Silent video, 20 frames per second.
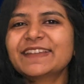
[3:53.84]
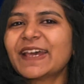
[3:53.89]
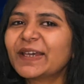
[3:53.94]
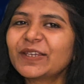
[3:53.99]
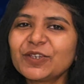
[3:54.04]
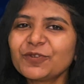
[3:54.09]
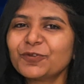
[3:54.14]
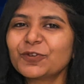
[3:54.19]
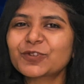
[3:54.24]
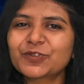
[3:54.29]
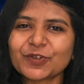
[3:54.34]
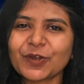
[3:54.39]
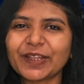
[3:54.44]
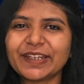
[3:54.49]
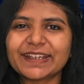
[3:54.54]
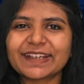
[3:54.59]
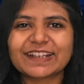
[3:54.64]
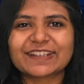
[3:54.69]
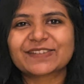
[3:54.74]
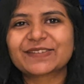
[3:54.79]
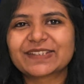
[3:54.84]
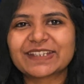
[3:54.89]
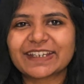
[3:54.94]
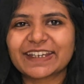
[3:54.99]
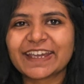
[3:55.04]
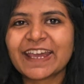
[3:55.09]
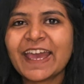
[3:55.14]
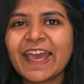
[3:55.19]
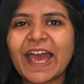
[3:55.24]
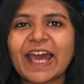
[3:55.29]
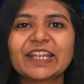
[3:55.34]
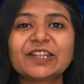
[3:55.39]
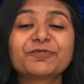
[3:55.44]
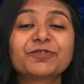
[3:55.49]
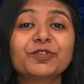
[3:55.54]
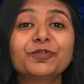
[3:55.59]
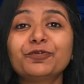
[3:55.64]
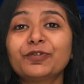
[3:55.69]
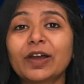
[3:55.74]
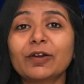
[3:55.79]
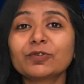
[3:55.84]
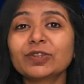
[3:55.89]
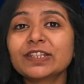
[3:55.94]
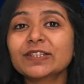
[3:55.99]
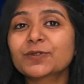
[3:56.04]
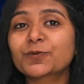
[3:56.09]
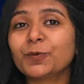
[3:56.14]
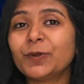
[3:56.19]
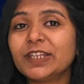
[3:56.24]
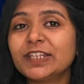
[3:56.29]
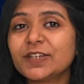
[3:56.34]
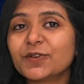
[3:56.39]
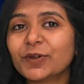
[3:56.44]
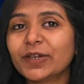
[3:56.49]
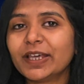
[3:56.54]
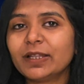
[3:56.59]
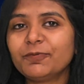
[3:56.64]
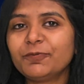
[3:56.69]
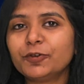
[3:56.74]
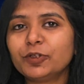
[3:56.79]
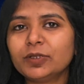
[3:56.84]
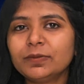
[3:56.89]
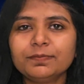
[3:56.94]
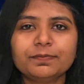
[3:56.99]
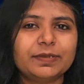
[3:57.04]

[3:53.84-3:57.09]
Thank you for joining us today. And if you found this video helpful,